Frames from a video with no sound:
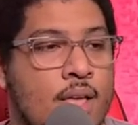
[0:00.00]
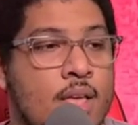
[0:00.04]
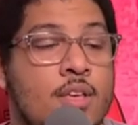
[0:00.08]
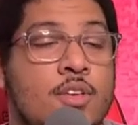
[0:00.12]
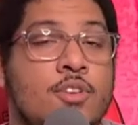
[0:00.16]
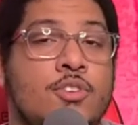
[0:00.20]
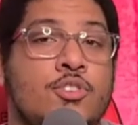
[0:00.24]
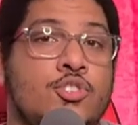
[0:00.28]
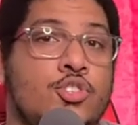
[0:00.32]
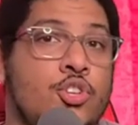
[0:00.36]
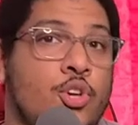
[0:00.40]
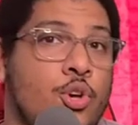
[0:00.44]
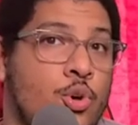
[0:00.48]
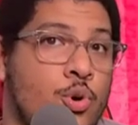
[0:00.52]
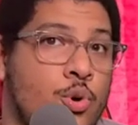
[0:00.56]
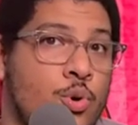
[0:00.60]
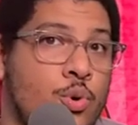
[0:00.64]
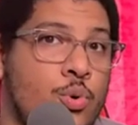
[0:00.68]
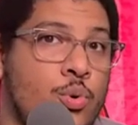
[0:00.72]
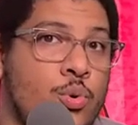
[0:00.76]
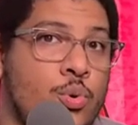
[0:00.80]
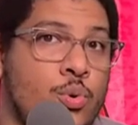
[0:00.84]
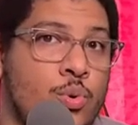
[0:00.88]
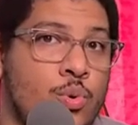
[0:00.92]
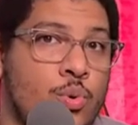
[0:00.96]

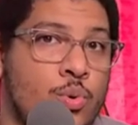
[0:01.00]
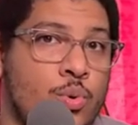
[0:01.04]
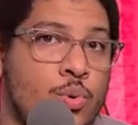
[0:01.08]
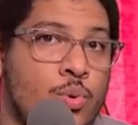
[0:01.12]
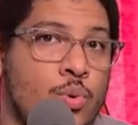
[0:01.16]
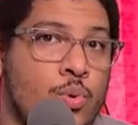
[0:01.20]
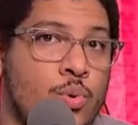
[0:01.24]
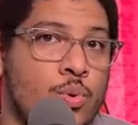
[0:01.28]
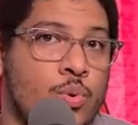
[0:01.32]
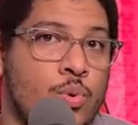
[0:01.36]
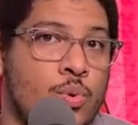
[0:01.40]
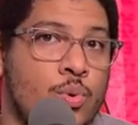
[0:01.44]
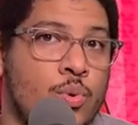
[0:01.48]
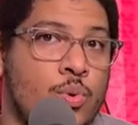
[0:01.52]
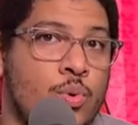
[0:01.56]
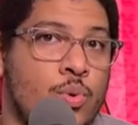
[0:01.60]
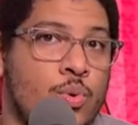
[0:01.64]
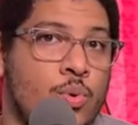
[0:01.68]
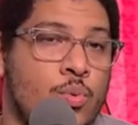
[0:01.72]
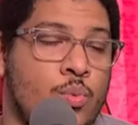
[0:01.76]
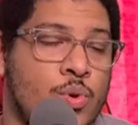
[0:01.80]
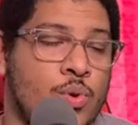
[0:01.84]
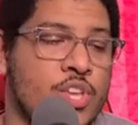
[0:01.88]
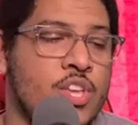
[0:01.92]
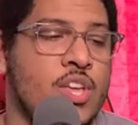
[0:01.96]
So,
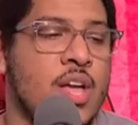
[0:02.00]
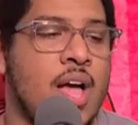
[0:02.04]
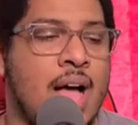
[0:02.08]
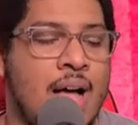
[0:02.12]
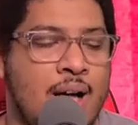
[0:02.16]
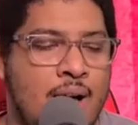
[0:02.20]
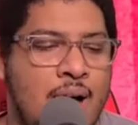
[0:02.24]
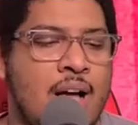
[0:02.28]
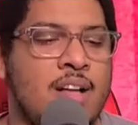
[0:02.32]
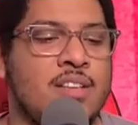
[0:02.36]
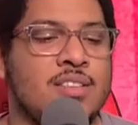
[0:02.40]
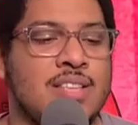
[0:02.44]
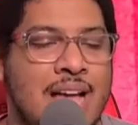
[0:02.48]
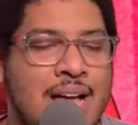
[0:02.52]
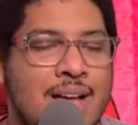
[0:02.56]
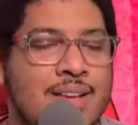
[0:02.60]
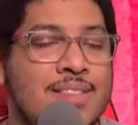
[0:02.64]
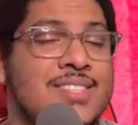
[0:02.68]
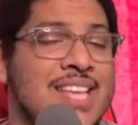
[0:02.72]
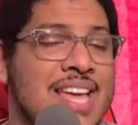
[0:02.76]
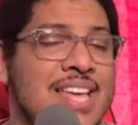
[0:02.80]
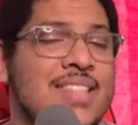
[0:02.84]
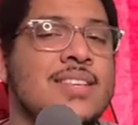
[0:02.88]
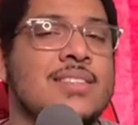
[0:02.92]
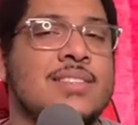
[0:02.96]
when you, I'll, I
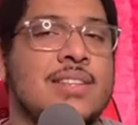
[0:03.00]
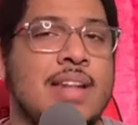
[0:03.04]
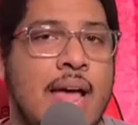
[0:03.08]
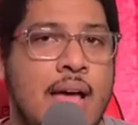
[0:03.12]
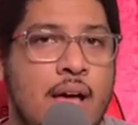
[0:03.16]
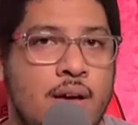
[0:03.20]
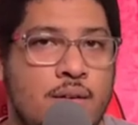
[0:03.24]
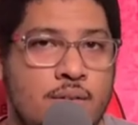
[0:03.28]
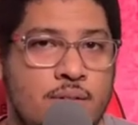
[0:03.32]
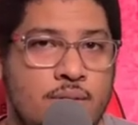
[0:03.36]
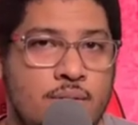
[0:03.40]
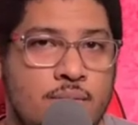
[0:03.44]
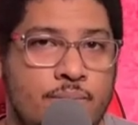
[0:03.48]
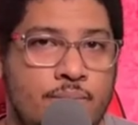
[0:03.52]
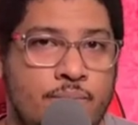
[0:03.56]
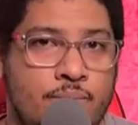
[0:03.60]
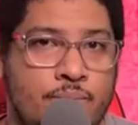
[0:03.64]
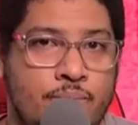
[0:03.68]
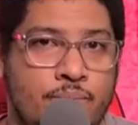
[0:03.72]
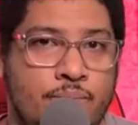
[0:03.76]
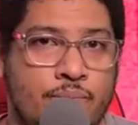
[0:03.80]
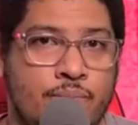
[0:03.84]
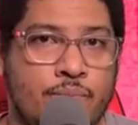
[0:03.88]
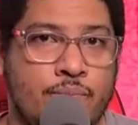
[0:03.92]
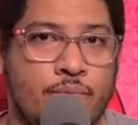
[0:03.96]
say this now,
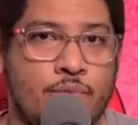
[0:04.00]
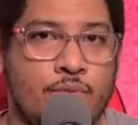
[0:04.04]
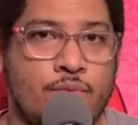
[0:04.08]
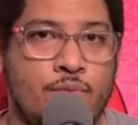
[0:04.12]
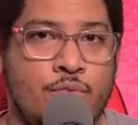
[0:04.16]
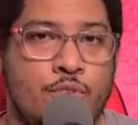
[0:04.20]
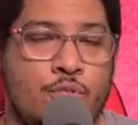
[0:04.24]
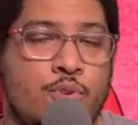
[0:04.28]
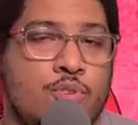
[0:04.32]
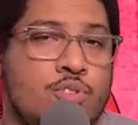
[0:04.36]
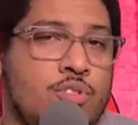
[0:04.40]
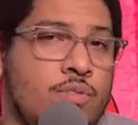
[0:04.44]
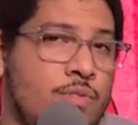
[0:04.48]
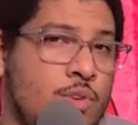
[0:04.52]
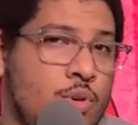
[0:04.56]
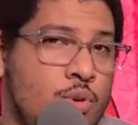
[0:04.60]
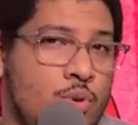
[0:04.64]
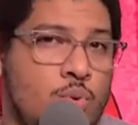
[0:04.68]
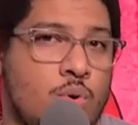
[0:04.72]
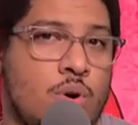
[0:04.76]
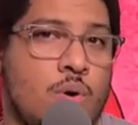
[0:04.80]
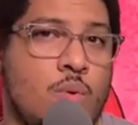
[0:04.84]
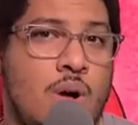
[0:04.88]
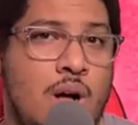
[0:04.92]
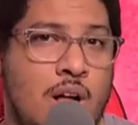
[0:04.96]
for those of you
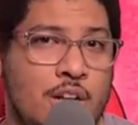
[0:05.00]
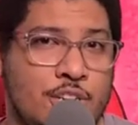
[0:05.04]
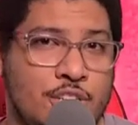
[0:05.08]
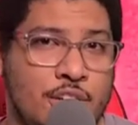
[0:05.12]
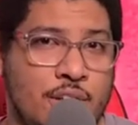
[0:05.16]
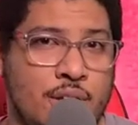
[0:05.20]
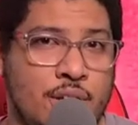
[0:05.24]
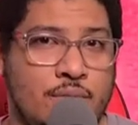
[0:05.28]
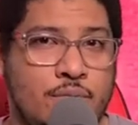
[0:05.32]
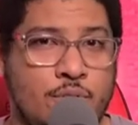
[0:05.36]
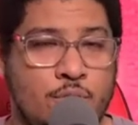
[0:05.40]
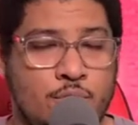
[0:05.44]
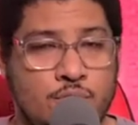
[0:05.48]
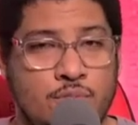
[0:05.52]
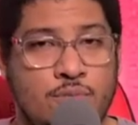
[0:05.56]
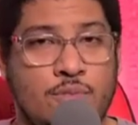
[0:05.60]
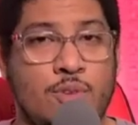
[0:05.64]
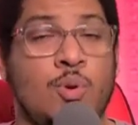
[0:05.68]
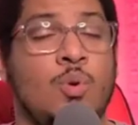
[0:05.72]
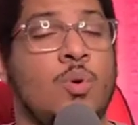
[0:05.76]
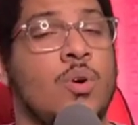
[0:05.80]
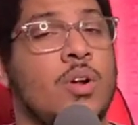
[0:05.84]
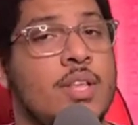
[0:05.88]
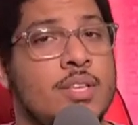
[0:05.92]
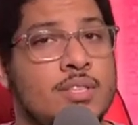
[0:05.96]
who are watching, for those of you
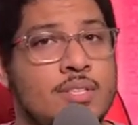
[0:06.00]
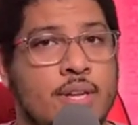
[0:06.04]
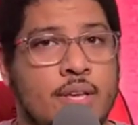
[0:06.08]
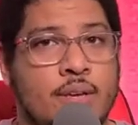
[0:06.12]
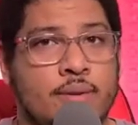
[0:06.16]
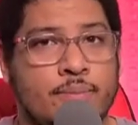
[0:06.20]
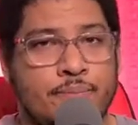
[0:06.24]
who are listening,